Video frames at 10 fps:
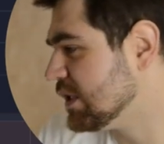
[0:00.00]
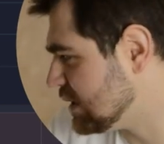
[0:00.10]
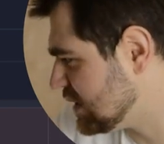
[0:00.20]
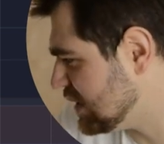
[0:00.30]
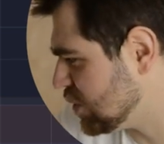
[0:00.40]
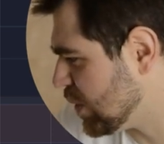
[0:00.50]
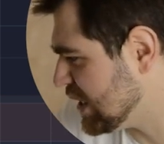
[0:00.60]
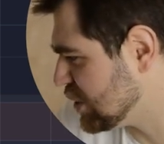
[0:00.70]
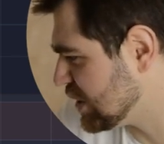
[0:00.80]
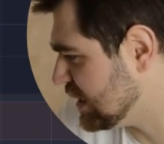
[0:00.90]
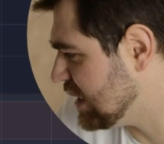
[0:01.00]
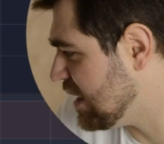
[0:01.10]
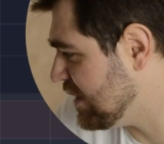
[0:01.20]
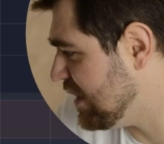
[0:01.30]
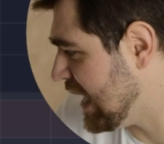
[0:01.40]
situation
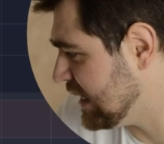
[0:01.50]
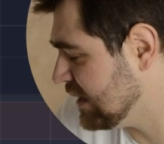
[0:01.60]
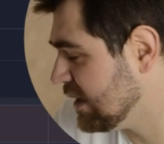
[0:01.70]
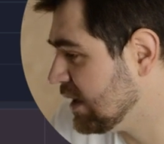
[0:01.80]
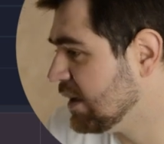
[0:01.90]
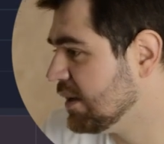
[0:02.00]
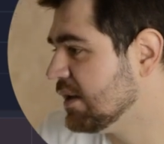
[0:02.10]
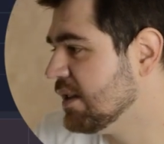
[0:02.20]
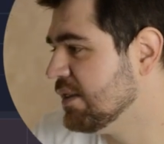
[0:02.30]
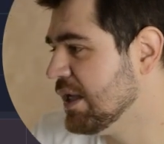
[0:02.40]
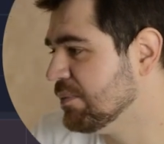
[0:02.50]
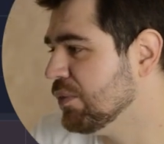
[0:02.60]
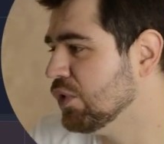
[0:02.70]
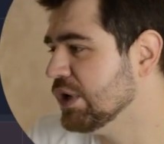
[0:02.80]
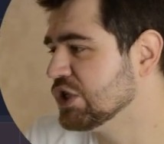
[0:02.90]
than
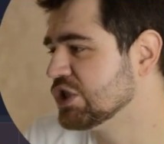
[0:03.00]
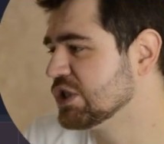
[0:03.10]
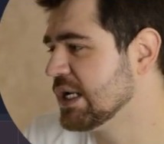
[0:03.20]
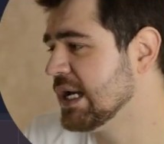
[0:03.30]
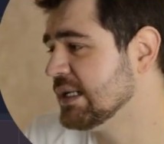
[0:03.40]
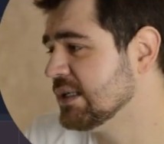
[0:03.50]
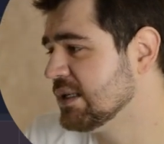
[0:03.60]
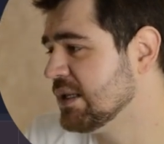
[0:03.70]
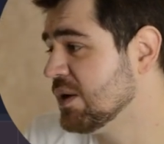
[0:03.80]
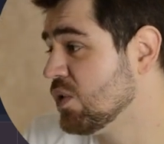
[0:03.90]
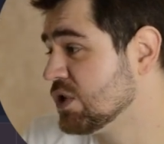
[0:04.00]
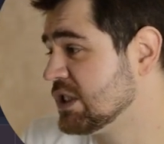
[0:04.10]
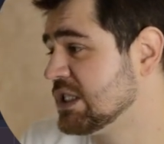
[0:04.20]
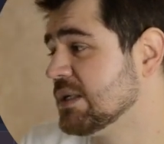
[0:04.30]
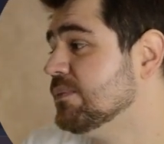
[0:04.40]
bullish, and there
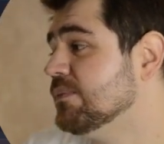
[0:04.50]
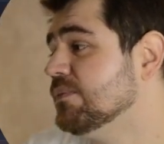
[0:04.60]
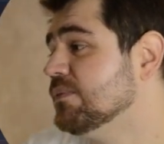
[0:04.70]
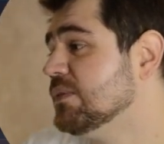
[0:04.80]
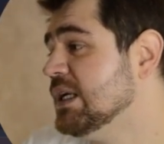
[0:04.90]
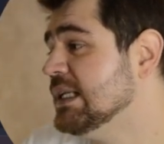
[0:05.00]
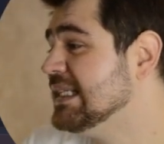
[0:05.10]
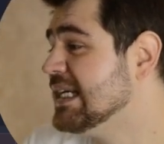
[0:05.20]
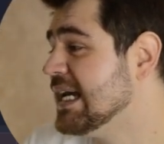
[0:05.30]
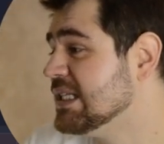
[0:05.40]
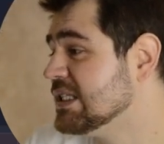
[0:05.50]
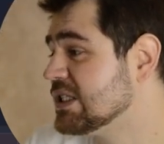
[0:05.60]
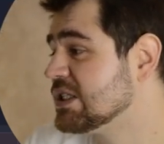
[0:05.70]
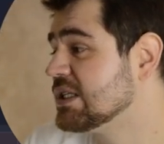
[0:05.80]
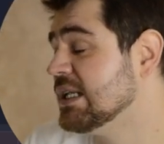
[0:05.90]
was some
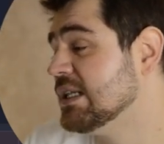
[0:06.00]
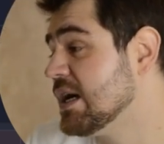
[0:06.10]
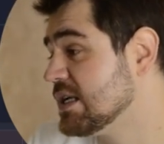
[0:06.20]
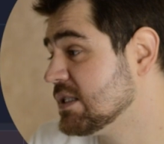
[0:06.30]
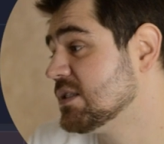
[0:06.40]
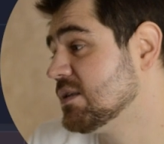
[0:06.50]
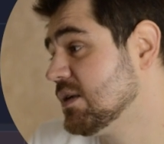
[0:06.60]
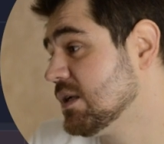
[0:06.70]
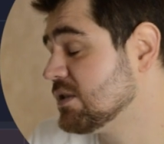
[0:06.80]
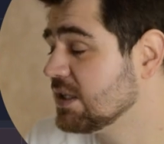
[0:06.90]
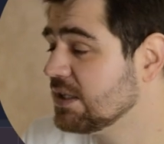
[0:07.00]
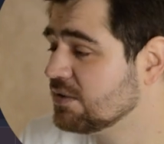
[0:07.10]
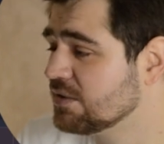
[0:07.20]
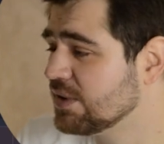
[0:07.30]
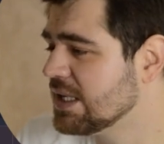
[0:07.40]
intense and nice, actually
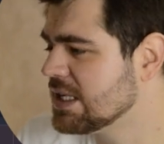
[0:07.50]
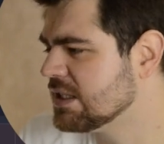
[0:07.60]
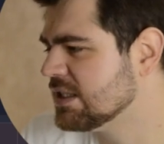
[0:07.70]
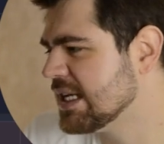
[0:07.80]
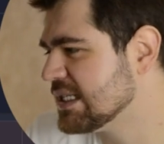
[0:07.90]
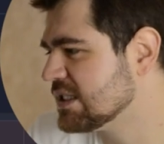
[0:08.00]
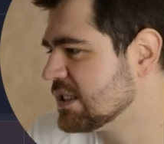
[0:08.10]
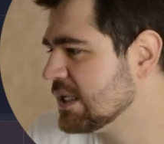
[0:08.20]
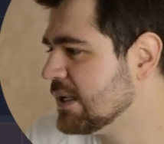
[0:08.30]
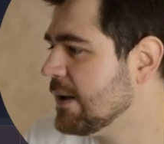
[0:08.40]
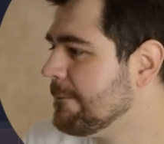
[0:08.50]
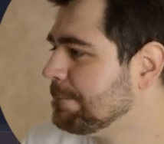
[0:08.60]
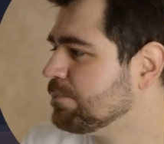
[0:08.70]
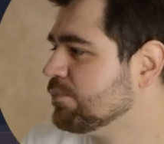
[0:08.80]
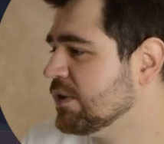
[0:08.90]
quite nice intense
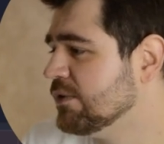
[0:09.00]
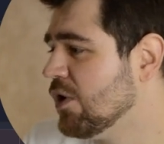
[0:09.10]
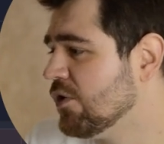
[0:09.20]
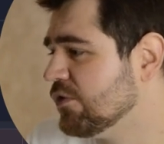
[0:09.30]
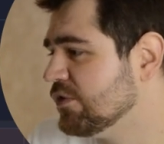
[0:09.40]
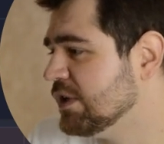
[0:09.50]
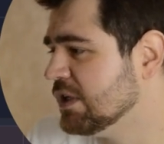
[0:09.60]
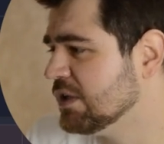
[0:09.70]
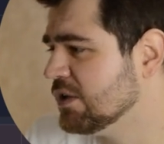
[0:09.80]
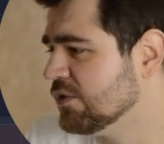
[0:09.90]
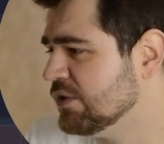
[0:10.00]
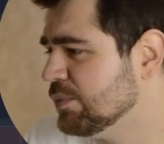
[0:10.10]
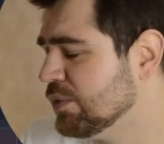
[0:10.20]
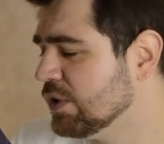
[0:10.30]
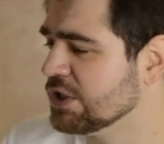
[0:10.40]
of the
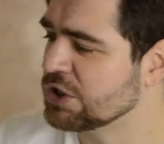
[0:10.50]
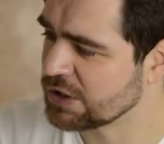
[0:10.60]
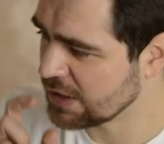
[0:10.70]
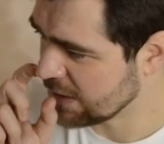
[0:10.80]
bullish